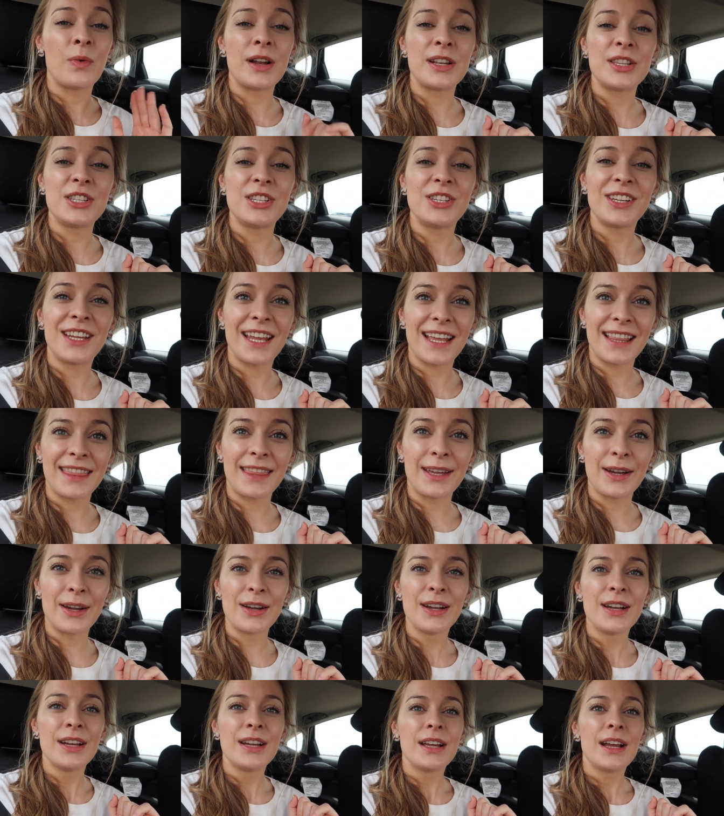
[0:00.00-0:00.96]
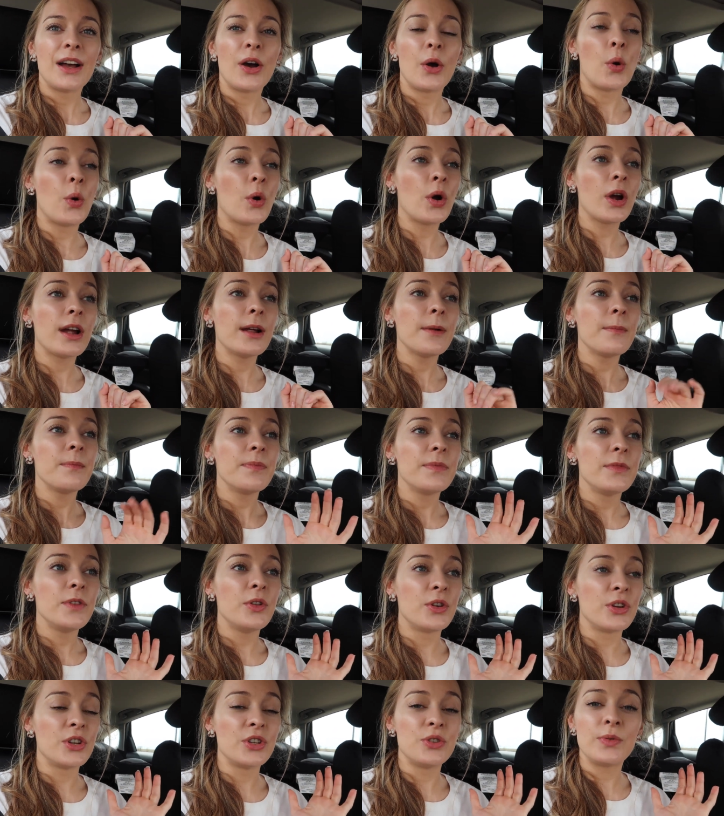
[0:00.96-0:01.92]
once you get there. Or
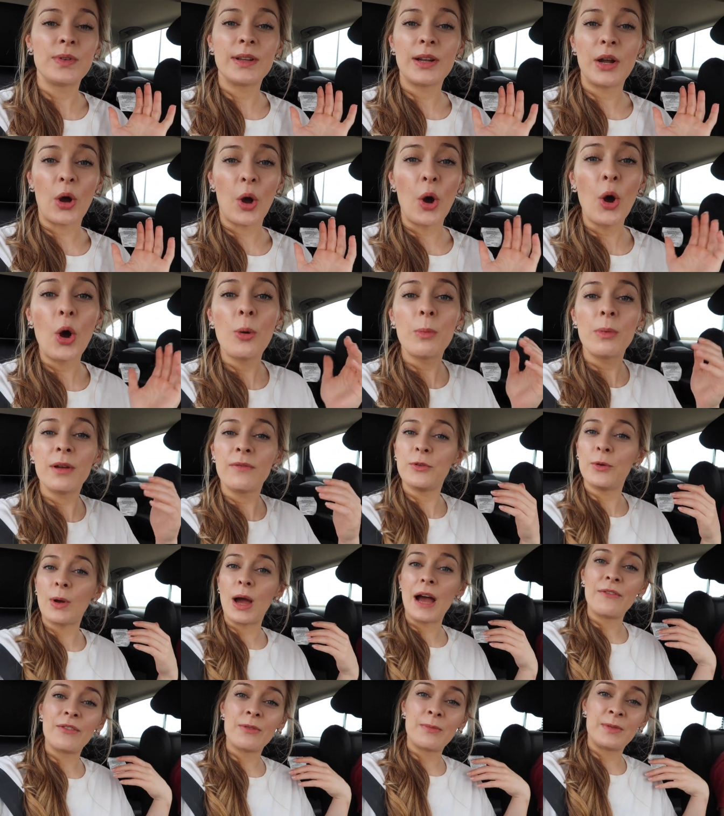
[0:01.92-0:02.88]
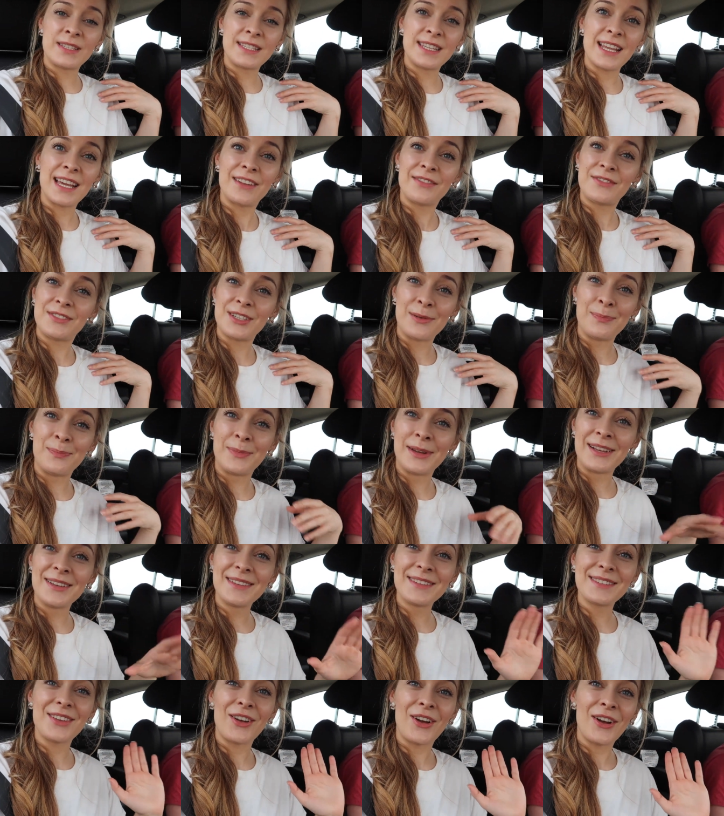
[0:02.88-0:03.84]
you can do it at home if you have a set of
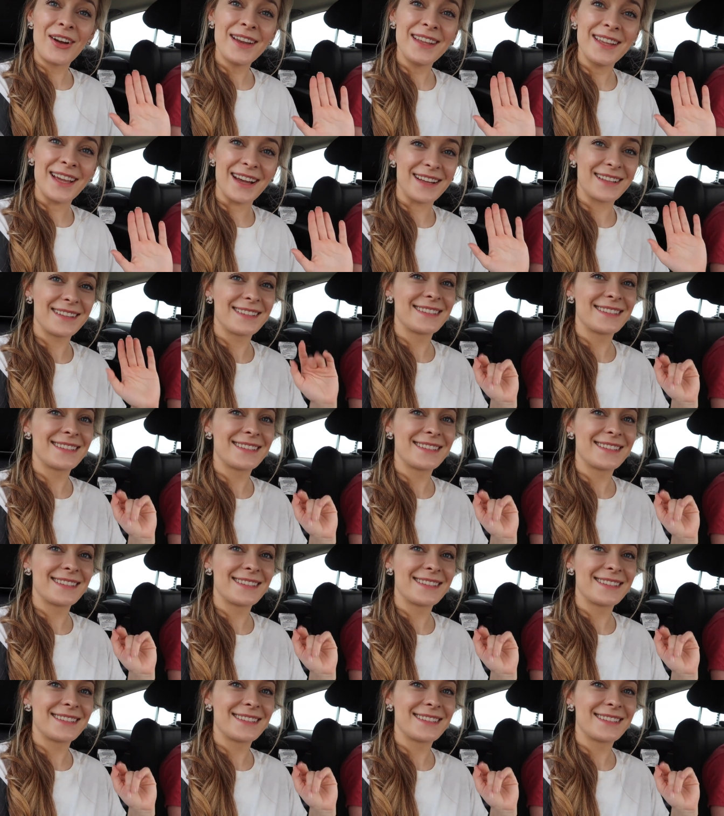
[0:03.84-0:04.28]
dumbbells on you.